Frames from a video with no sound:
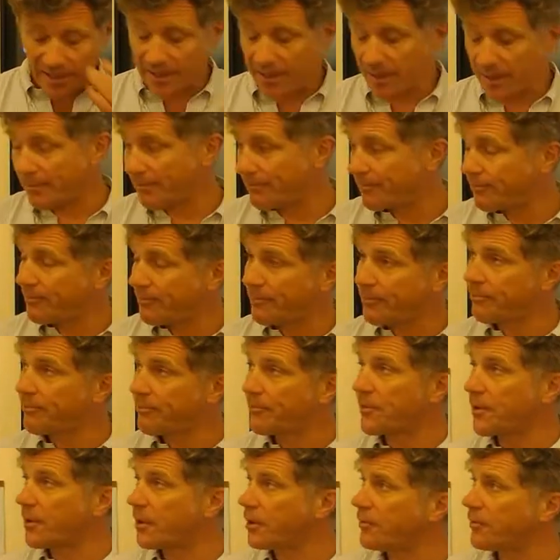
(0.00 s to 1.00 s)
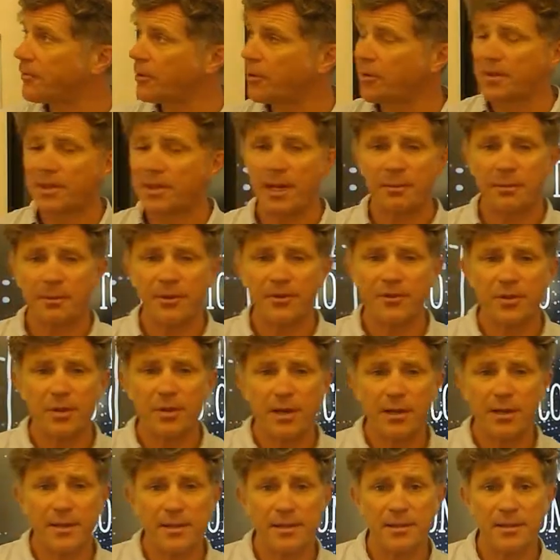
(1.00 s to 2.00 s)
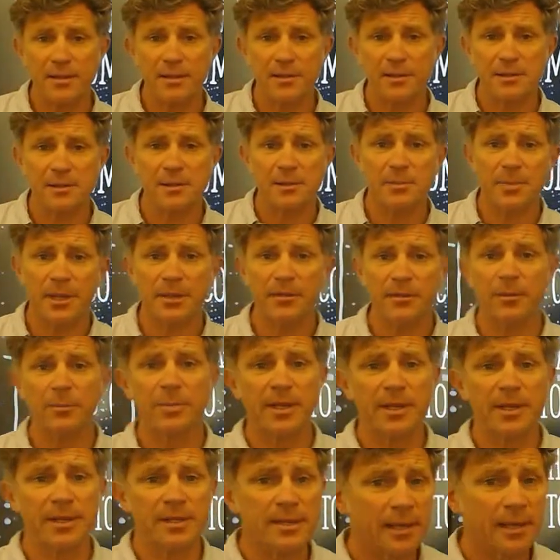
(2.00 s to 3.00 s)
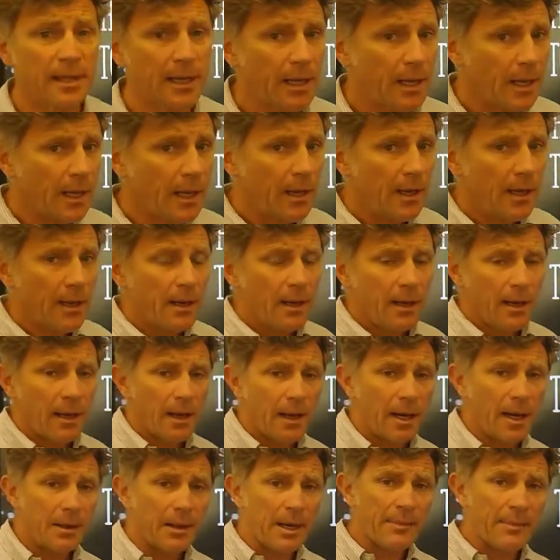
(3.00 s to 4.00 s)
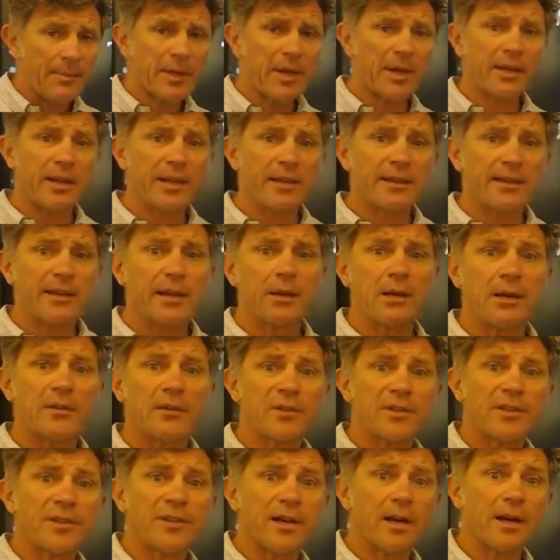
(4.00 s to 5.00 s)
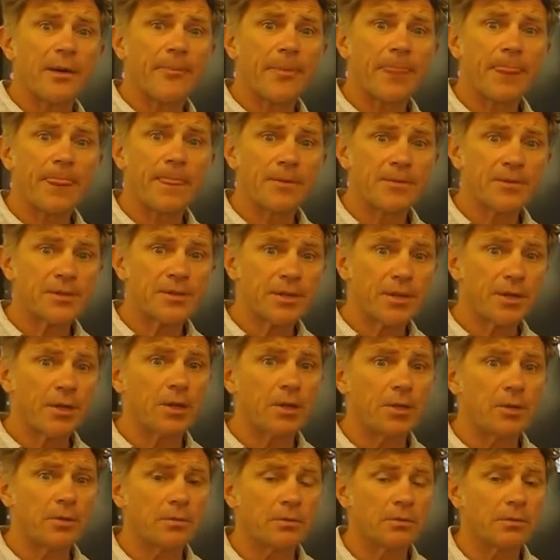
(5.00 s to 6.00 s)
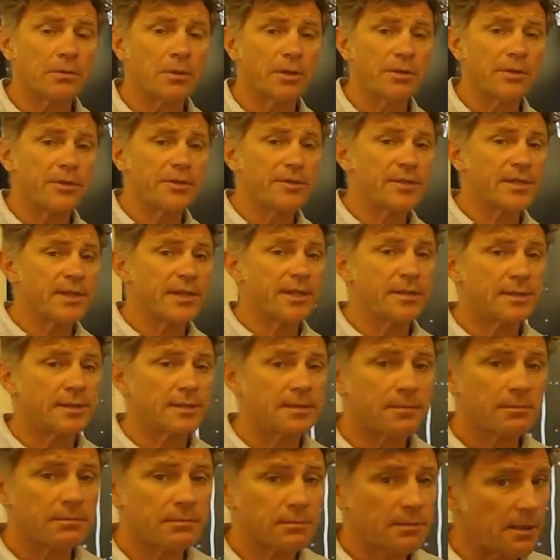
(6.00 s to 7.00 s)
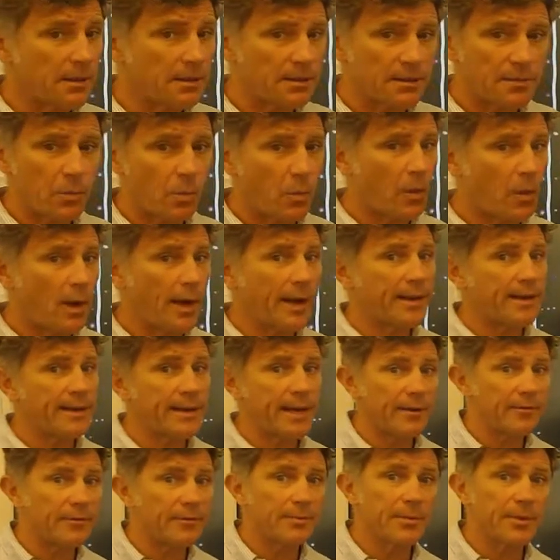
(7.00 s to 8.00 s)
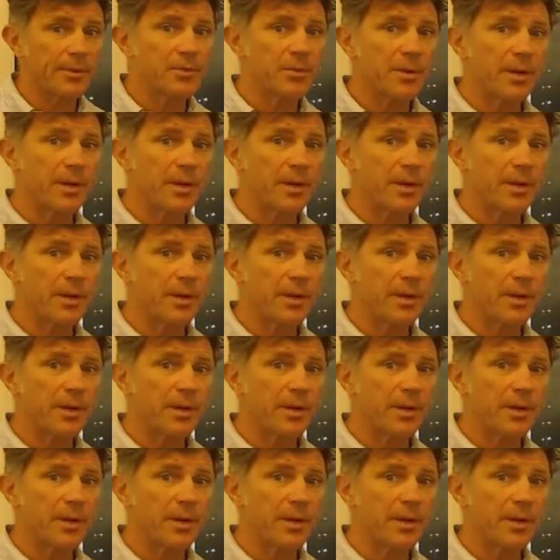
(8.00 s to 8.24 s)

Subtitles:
the third or fourth time I've tried this because it's a bit of a beast. I'm cutting it down every time. So good news is it's way down from the